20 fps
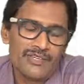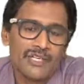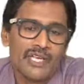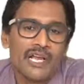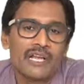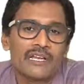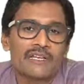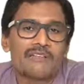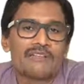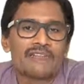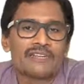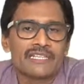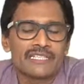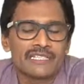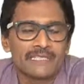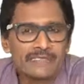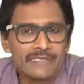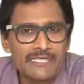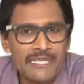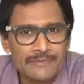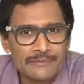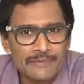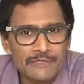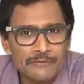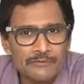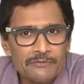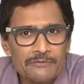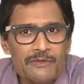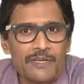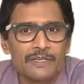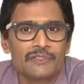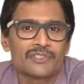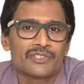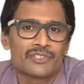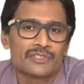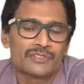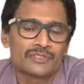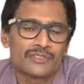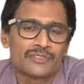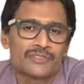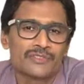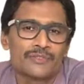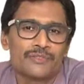regarding various types of functions.